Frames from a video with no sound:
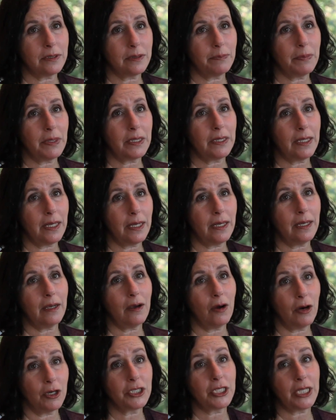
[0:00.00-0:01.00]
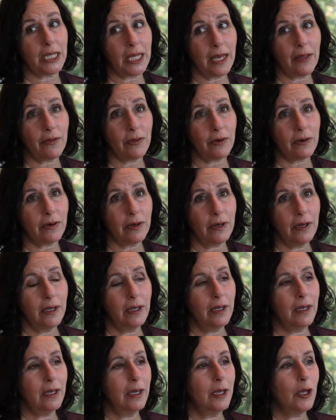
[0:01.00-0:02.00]
but they are together.
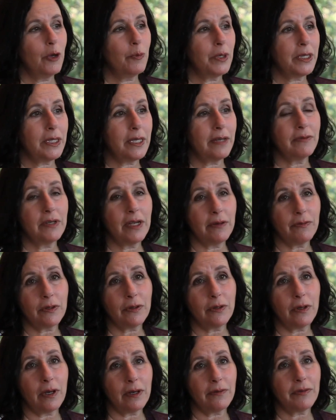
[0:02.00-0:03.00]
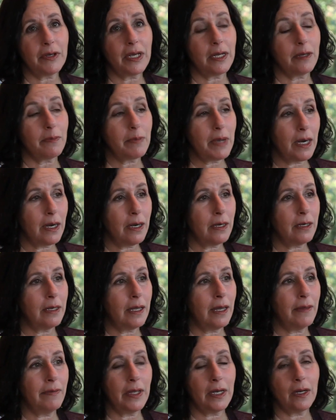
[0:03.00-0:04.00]
But they've never thought of getting married,
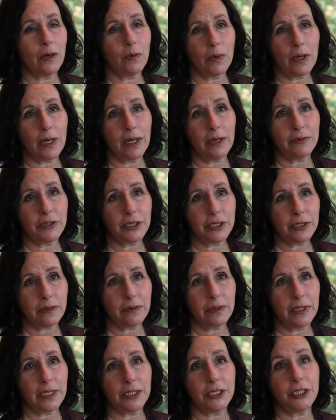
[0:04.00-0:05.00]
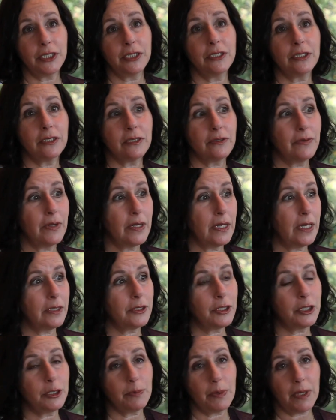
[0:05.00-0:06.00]
and they don't want to have children, and she's just found
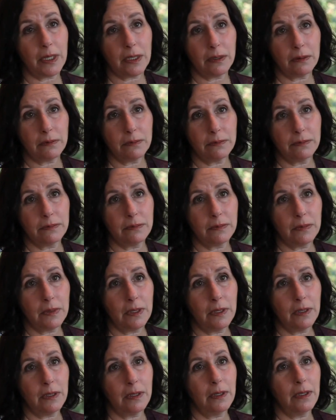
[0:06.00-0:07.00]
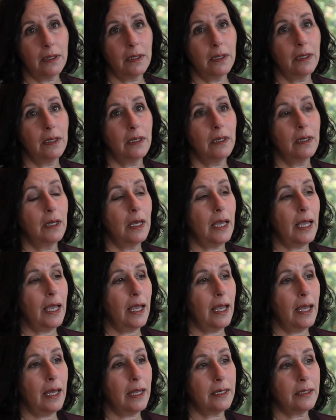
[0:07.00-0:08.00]
out she's pregnant.
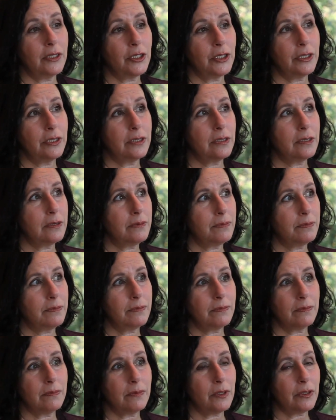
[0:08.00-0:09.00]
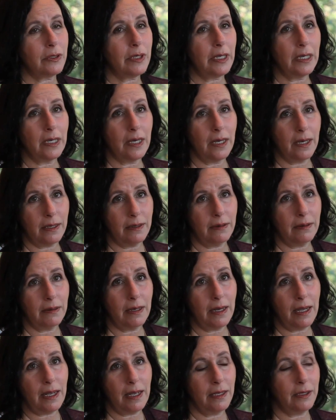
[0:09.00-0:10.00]
And she's 39,
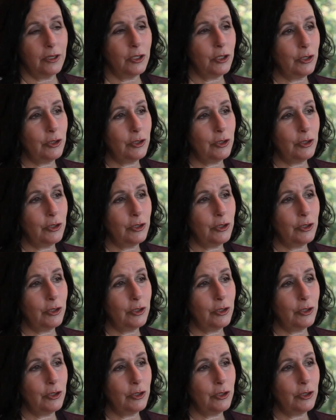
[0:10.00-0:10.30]
and